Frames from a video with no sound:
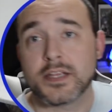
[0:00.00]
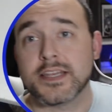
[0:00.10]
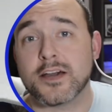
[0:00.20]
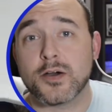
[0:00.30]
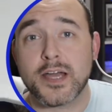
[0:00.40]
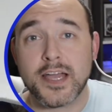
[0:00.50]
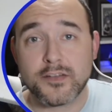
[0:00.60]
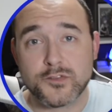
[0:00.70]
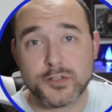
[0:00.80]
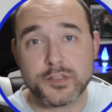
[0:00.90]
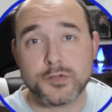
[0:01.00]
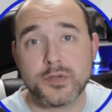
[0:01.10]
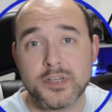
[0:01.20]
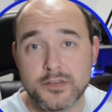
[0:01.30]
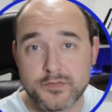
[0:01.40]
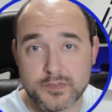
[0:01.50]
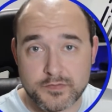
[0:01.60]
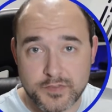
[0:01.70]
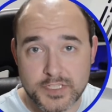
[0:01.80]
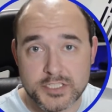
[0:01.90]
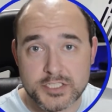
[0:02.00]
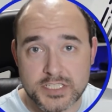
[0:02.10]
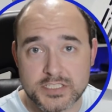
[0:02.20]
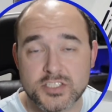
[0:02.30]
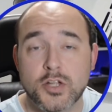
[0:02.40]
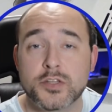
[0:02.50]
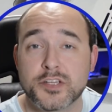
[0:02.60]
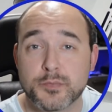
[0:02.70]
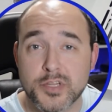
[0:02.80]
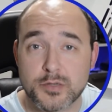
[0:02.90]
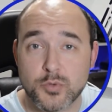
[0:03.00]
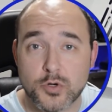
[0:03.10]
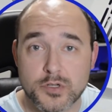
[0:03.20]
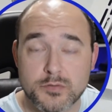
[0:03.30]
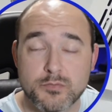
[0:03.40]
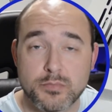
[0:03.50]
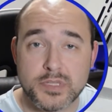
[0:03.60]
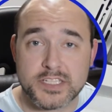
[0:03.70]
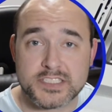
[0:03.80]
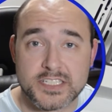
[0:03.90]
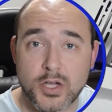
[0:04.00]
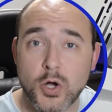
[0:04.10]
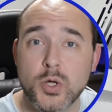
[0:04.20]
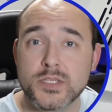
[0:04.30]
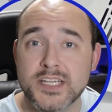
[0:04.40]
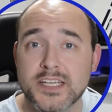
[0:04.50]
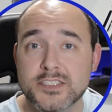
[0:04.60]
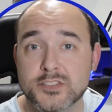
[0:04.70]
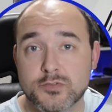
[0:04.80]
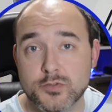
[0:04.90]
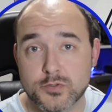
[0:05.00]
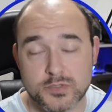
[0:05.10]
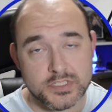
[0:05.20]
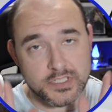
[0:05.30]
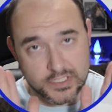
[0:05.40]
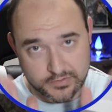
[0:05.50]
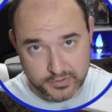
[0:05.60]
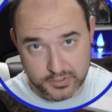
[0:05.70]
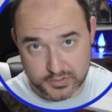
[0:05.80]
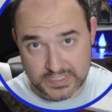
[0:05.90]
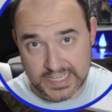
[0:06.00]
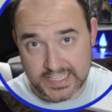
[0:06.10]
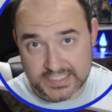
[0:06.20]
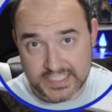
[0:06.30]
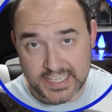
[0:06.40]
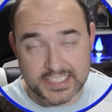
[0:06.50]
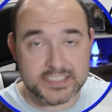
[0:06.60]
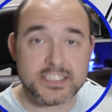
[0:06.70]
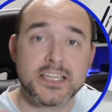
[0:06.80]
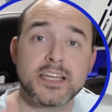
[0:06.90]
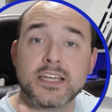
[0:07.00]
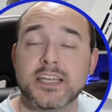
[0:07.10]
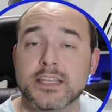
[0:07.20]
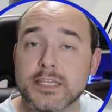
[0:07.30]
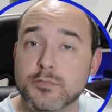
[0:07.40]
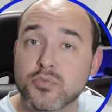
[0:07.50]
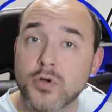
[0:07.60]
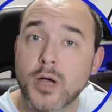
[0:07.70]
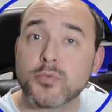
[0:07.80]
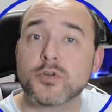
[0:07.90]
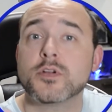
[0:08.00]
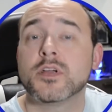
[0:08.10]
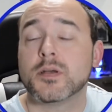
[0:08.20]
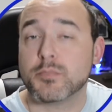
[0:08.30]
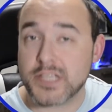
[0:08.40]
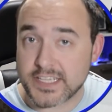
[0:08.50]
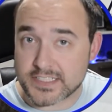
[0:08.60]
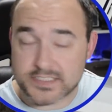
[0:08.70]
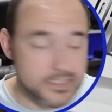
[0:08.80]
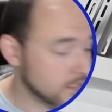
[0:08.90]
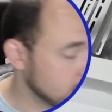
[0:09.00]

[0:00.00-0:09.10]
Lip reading: Now, after you have finished installing your motherboard, placing all 9 screws, if you're using ATX, in the proper place.